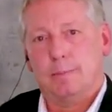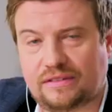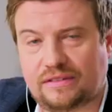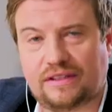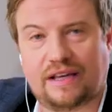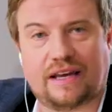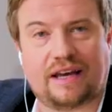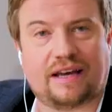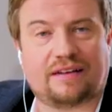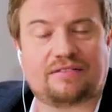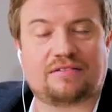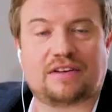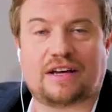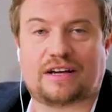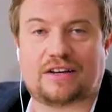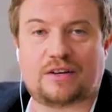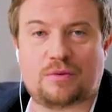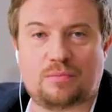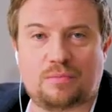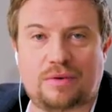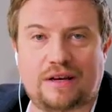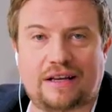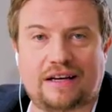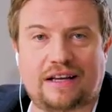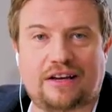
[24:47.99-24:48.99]
Yeah, I
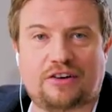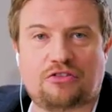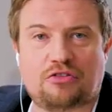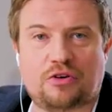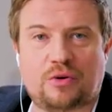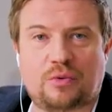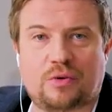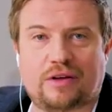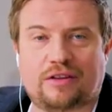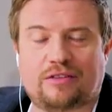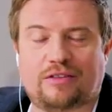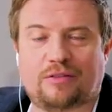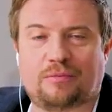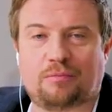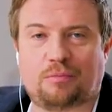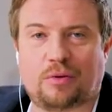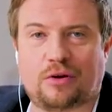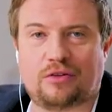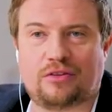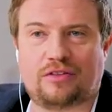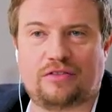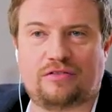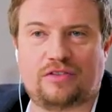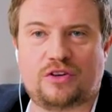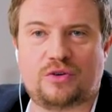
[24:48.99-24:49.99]
completely agree with
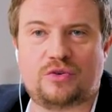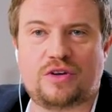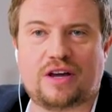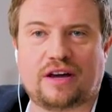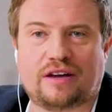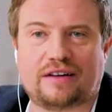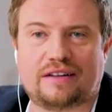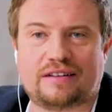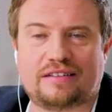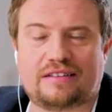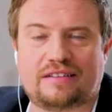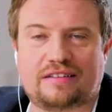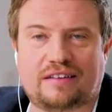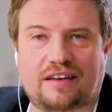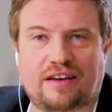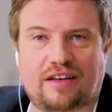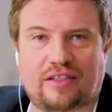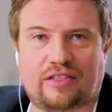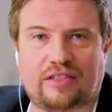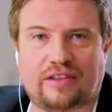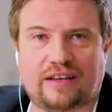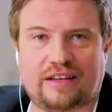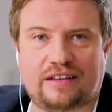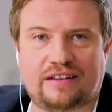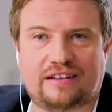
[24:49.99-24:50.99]
both of you guys. I
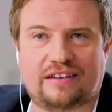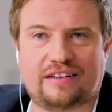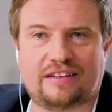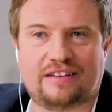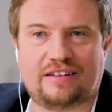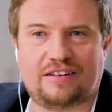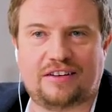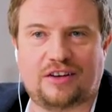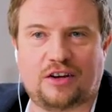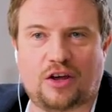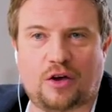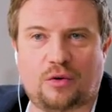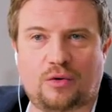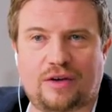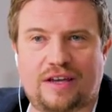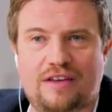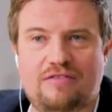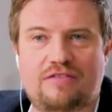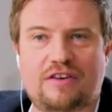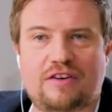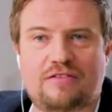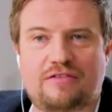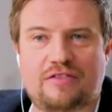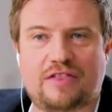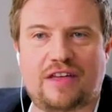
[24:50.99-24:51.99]
think,
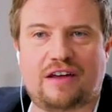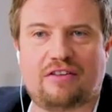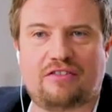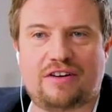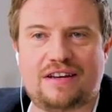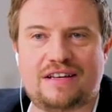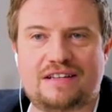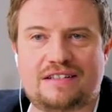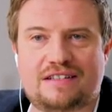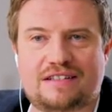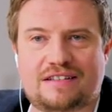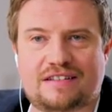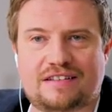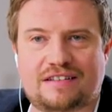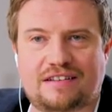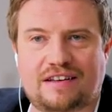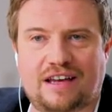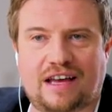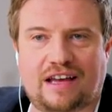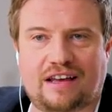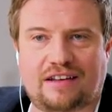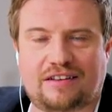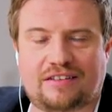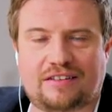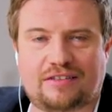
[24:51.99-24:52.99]
even if there is
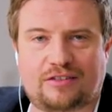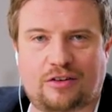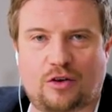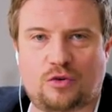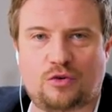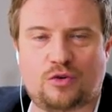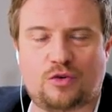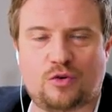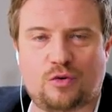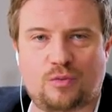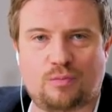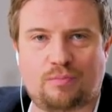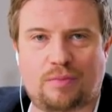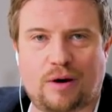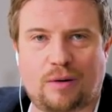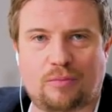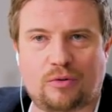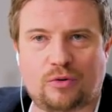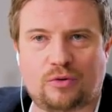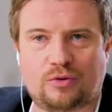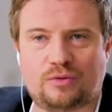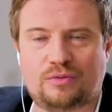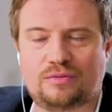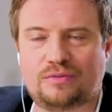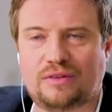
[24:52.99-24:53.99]
a so-called
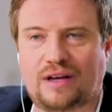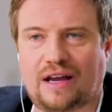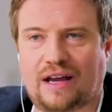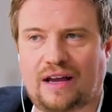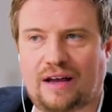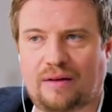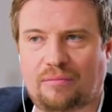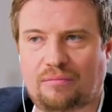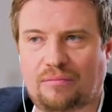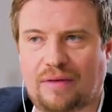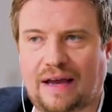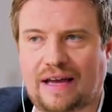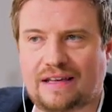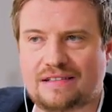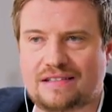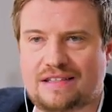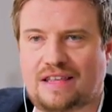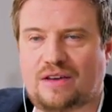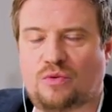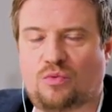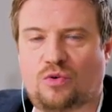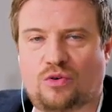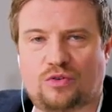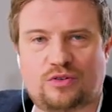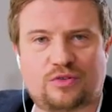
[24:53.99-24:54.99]
bubble, as
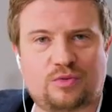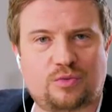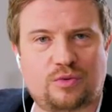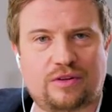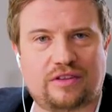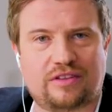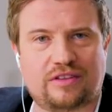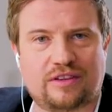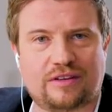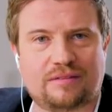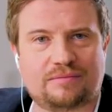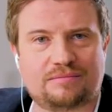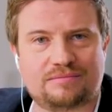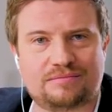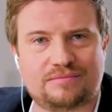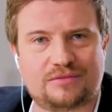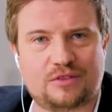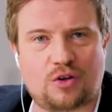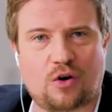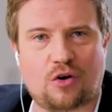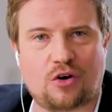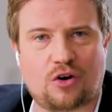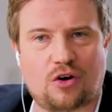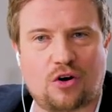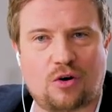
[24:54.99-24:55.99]
there was with the
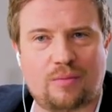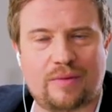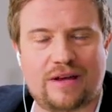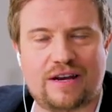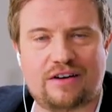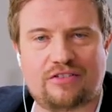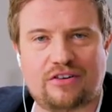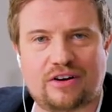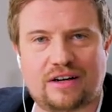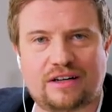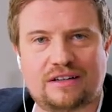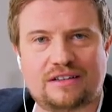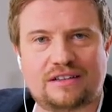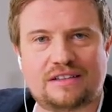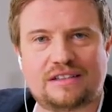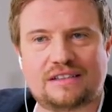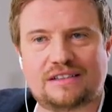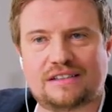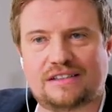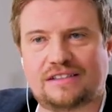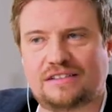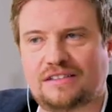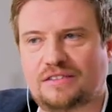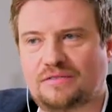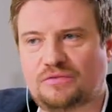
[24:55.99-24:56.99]
dot-com era,
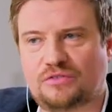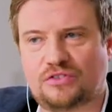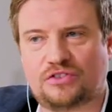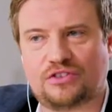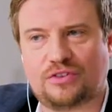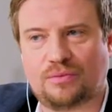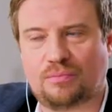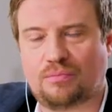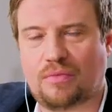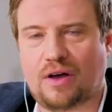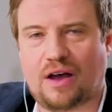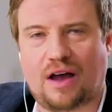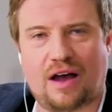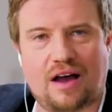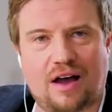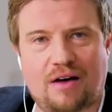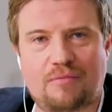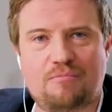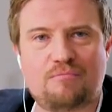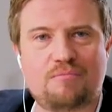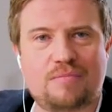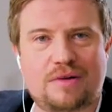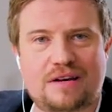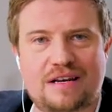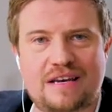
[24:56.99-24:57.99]
some
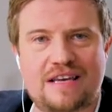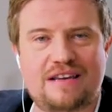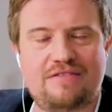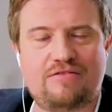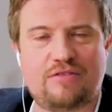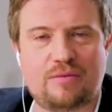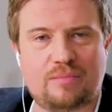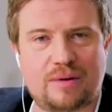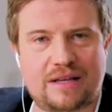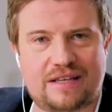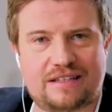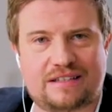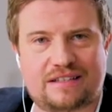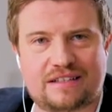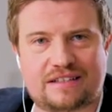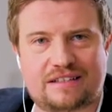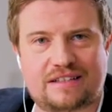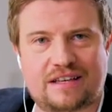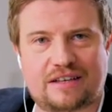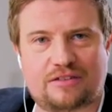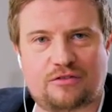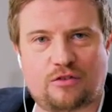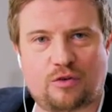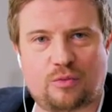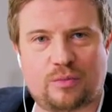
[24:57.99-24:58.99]
unbelievably
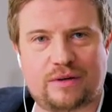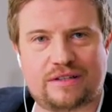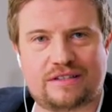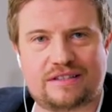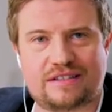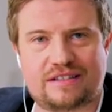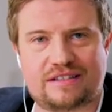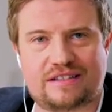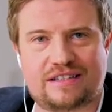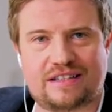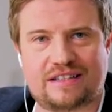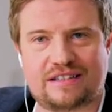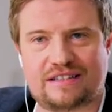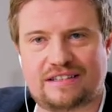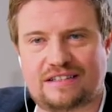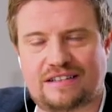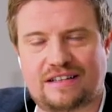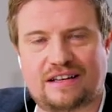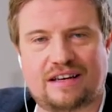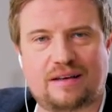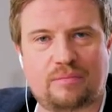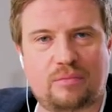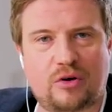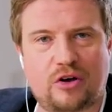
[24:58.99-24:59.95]
successful businesses still